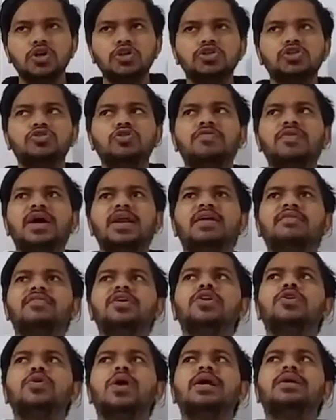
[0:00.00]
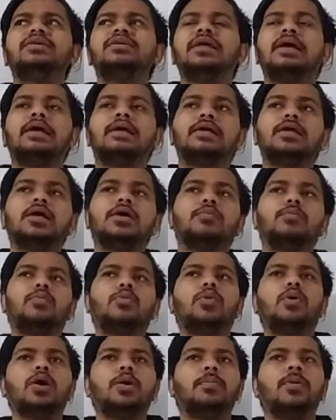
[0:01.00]
So whenever you are thinking
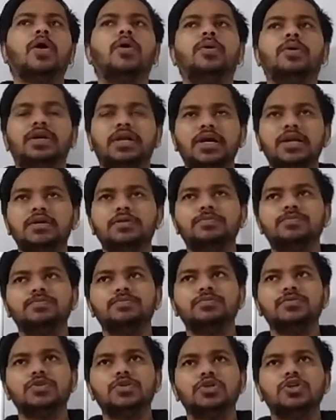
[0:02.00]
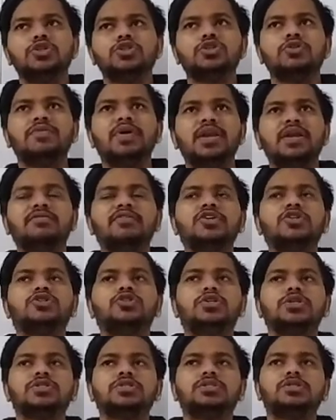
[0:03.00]
more about it, so whenever
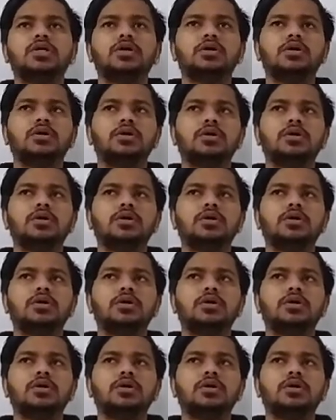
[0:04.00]
you just